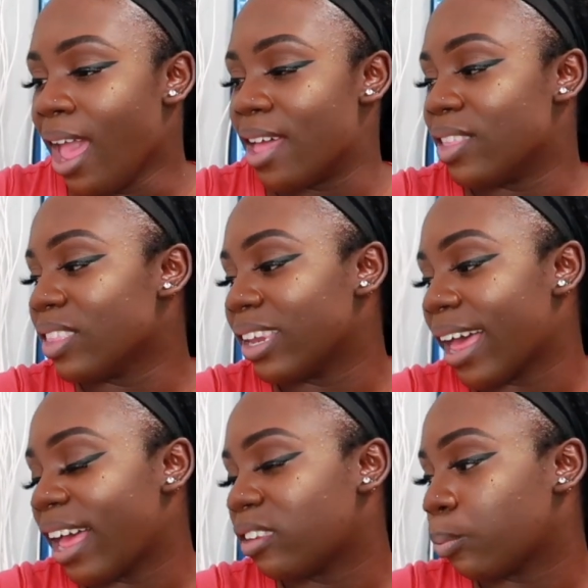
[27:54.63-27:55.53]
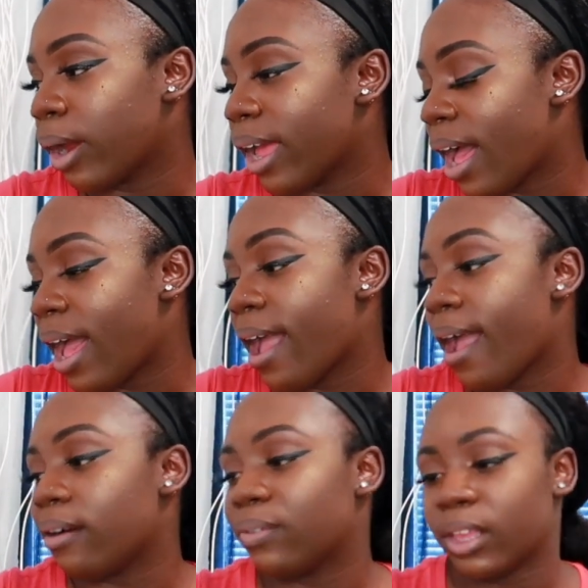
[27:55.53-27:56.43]
And then the last spray I
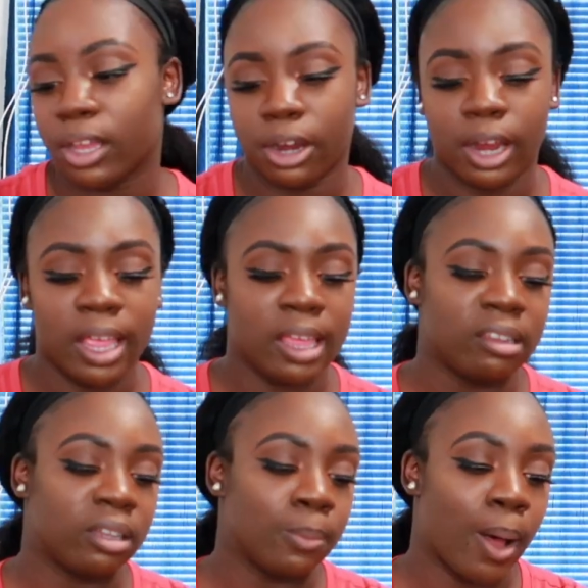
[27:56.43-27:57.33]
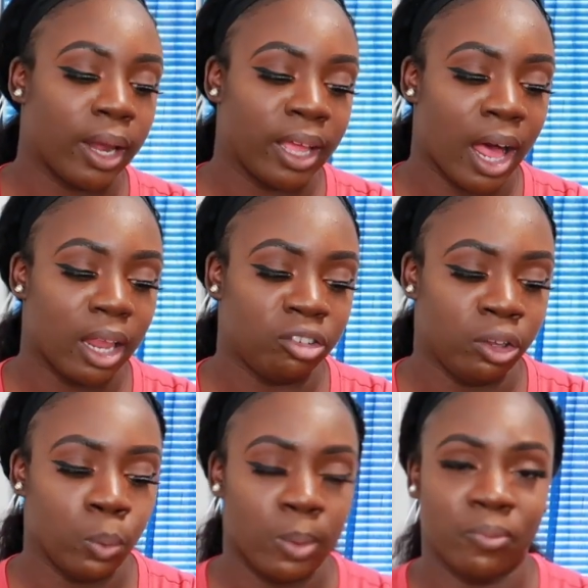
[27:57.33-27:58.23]
have here is the Body
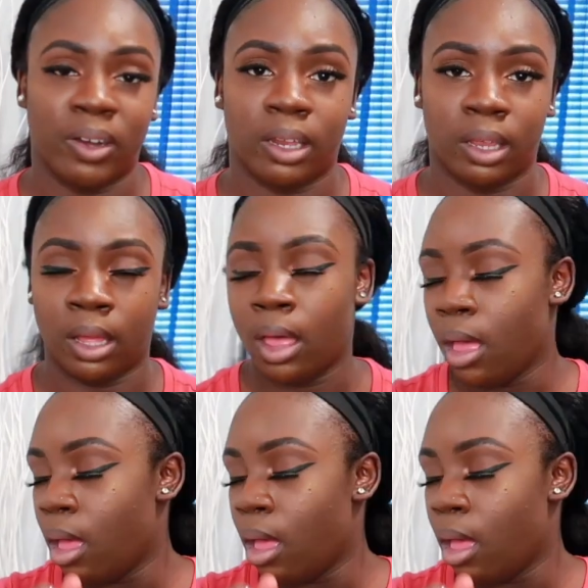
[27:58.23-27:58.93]
Bodycology Whip Vanilla